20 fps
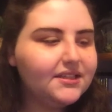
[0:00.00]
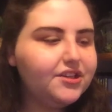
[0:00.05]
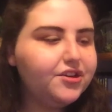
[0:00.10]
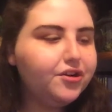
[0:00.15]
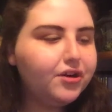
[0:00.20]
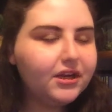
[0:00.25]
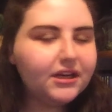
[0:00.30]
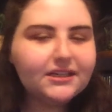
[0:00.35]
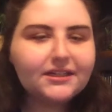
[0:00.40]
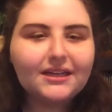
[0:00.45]

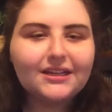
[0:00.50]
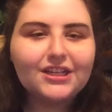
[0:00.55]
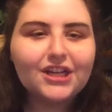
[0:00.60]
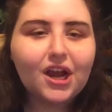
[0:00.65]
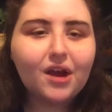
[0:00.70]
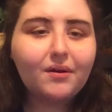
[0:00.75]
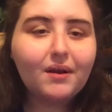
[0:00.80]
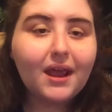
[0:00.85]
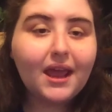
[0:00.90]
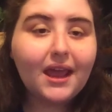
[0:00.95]
You're going to
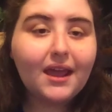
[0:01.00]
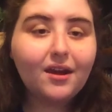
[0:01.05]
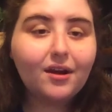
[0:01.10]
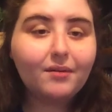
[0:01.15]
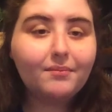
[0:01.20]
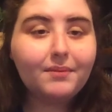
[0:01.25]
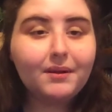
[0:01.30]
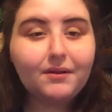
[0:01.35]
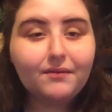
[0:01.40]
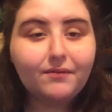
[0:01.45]
shout hey
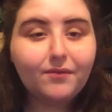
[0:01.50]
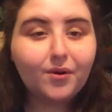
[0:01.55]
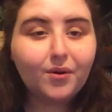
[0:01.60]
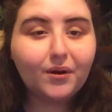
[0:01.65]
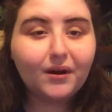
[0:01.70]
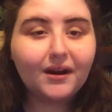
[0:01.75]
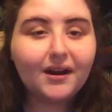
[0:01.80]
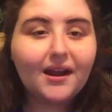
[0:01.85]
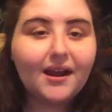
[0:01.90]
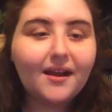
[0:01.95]
on beat
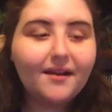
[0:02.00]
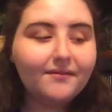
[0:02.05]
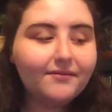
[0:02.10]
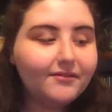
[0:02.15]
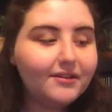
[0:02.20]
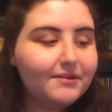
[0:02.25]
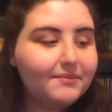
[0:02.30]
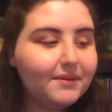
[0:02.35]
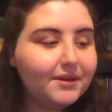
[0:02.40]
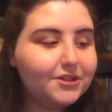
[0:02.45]
4
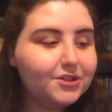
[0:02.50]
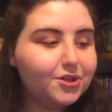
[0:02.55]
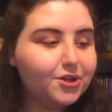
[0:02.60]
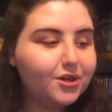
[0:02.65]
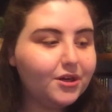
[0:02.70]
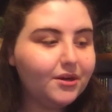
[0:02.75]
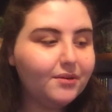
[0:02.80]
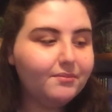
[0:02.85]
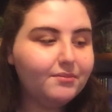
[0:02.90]
every measure